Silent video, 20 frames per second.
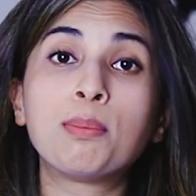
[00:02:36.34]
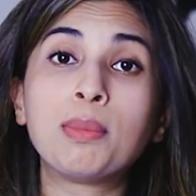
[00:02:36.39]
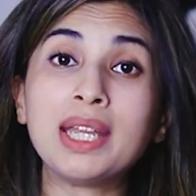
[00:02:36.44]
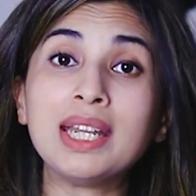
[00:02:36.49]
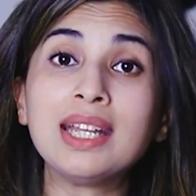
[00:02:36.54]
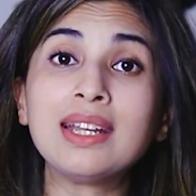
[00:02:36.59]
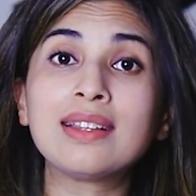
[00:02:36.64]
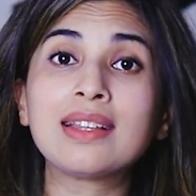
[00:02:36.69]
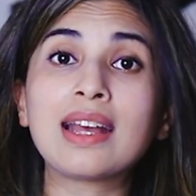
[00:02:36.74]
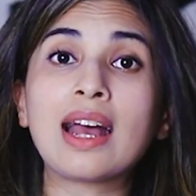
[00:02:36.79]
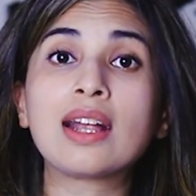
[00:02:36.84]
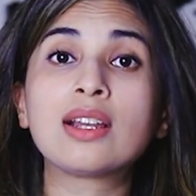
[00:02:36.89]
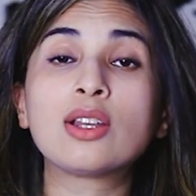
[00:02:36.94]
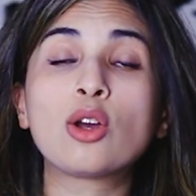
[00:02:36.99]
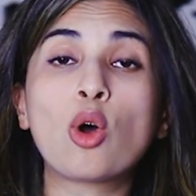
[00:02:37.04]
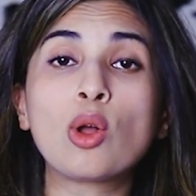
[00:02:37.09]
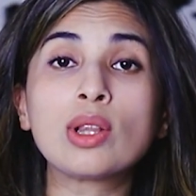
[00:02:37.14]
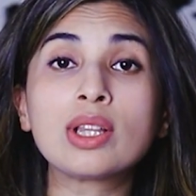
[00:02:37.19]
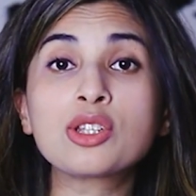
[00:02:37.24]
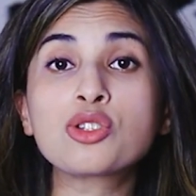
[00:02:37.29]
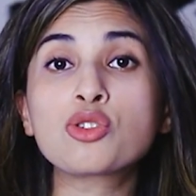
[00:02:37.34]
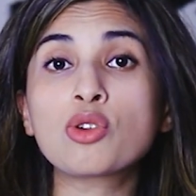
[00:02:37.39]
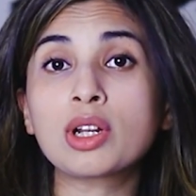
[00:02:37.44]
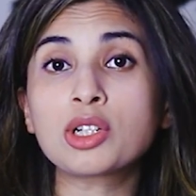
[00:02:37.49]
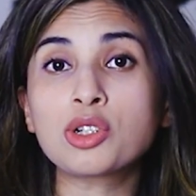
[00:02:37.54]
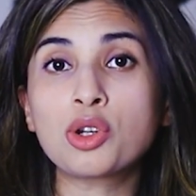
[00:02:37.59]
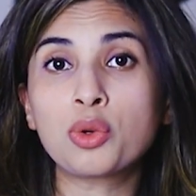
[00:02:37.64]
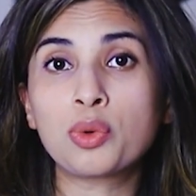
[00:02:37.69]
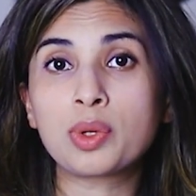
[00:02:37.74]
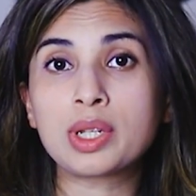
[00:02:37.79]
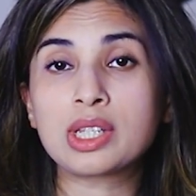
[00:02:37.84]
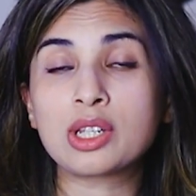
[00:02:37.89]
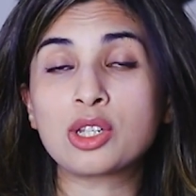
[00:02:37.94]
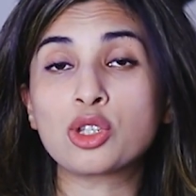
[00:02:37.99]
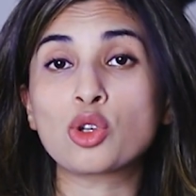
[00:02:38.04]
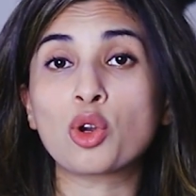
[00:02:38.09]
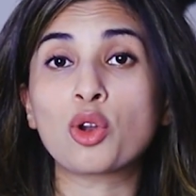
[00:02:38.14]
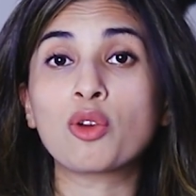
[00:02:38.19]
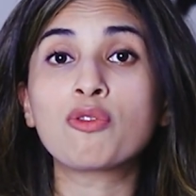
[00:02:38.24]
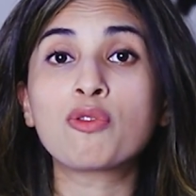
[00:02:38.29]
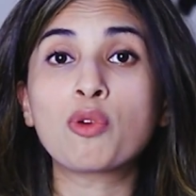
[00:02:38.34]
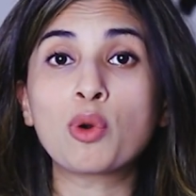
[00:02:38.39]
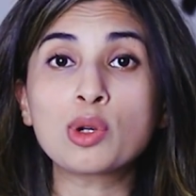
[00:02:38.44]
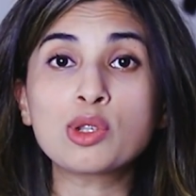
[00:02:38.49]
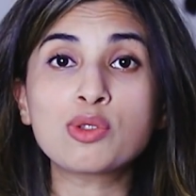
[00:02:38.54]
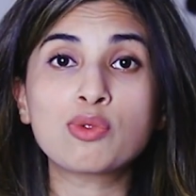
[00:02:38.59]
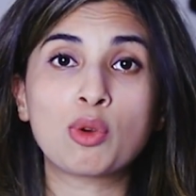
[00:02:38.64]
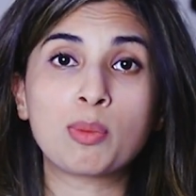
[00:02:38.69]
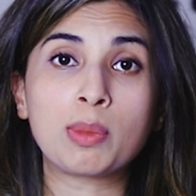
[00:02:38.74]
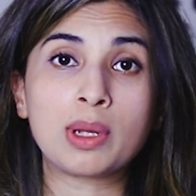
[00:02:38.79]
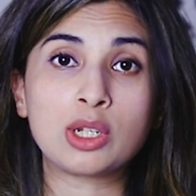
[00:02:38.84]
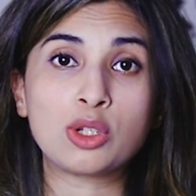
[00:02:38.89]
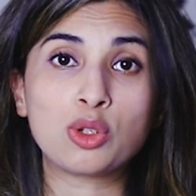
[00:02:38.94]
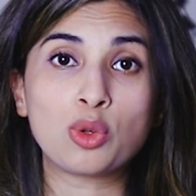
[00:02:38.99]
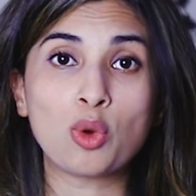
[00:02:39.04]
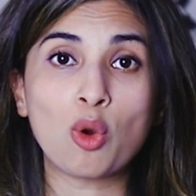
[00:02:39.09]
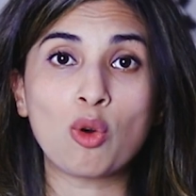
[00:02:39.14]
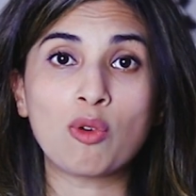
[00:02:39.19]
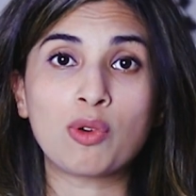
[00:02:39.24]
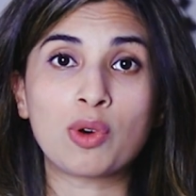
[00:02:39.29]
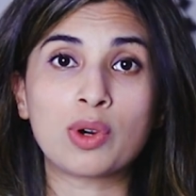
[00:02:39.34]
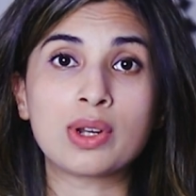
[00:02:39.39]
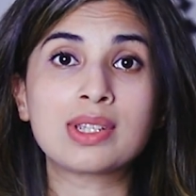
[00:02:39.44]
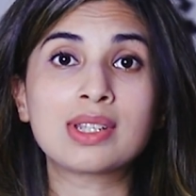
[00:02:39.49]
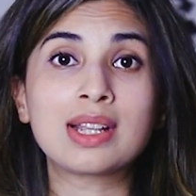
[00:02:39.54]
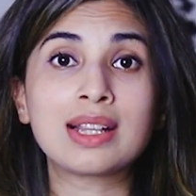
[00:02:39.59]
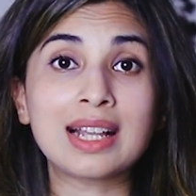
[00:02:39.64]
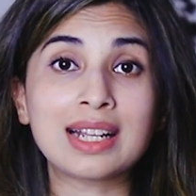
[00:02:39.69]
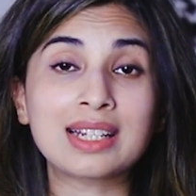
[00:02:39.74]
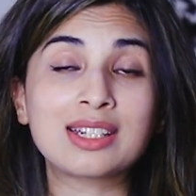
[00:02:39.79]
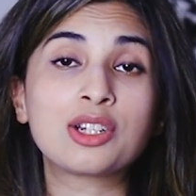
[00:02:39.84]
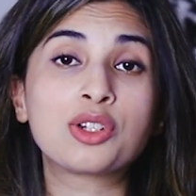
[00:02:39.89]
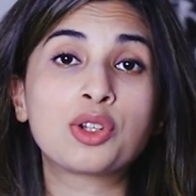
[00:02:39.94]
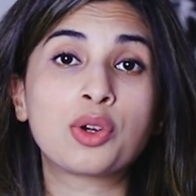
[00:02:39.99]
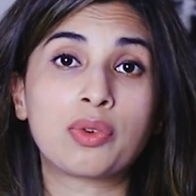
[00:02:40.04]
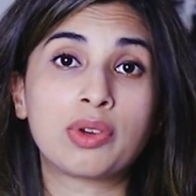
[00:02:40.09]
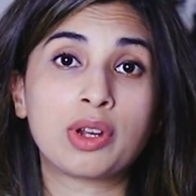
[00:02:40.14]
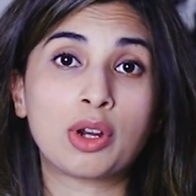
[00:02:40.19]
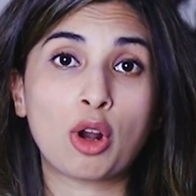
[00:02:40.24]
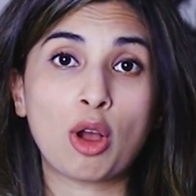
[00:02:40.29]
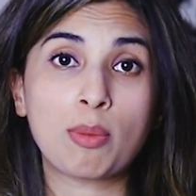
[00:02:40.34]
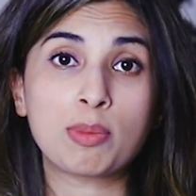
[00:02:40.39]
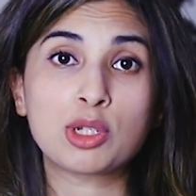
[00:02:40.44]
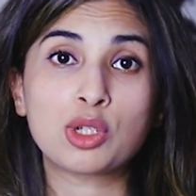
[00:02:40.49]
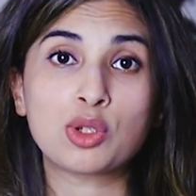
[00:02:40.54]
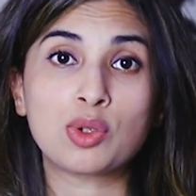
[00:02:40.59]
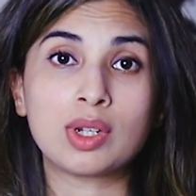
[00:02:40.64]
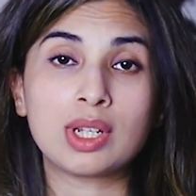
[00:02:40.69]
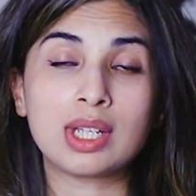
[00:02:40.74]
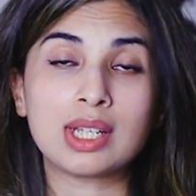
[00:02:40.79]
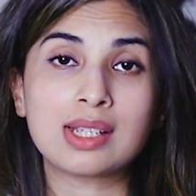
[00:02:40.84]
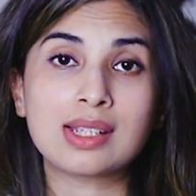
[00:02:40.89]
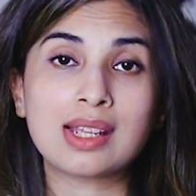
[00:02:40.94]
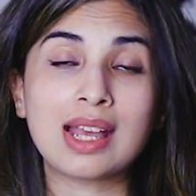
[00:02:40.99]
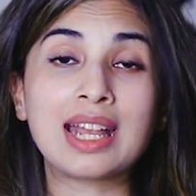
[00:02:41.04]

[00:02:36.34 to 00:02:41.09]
Meaning that all the structural reasons sort of force women to go for selected career opportunities.